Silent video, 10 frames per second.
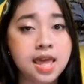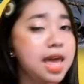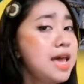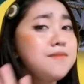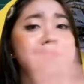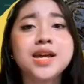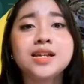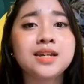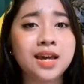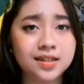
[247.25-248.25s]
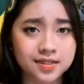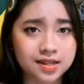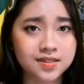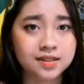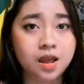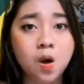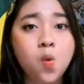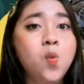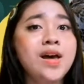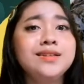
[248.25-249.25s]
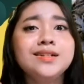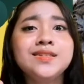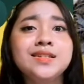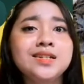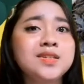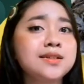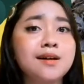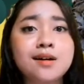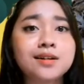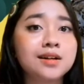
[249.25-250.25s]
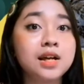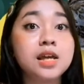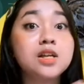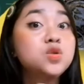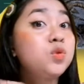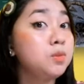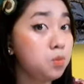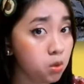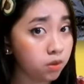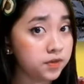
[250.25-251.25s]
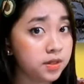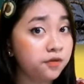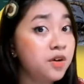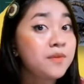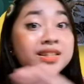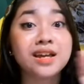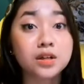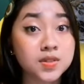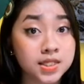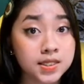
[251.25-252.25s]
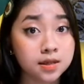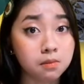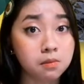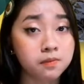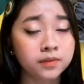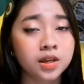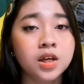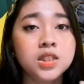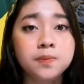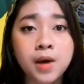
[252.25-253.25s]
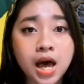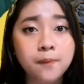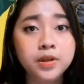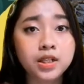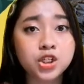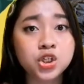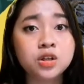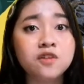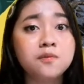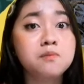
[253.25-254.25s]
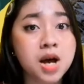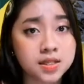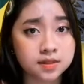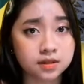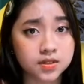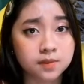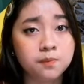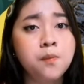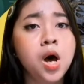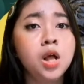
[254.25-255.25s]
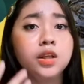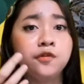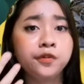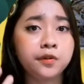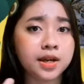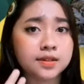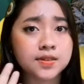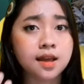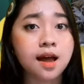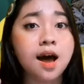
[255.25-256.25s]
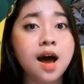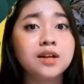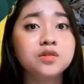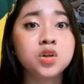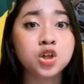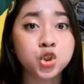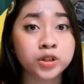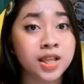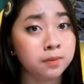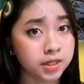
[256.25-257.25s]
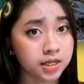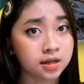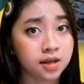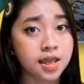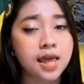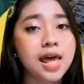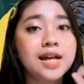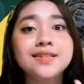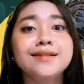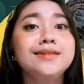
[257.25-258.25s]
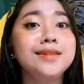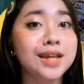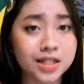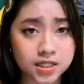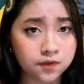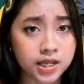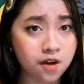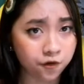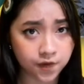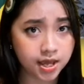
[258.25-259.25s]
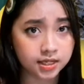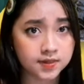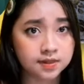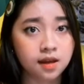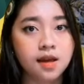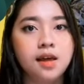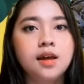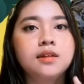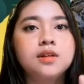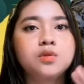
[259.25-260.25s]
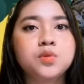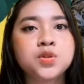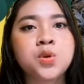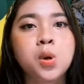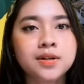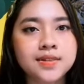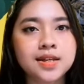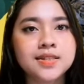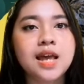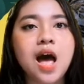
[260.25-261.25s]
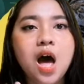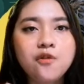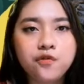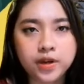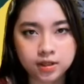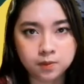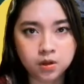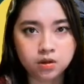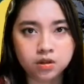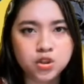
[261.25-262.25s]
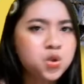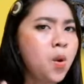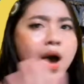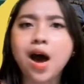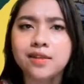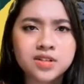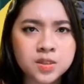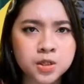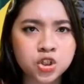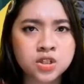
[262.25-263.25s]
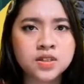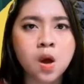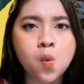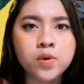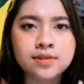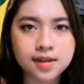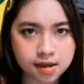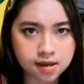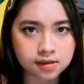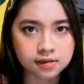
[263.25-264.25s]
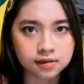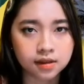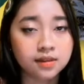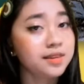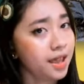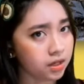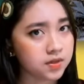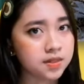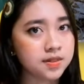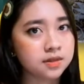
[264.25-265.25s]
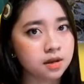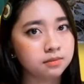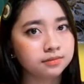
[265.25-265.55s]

In many cases, when the sea star is removed from an ecosystem, the population of mussels proliferates uncontrollably and negatively affects the resources available to other species within the ecosystem.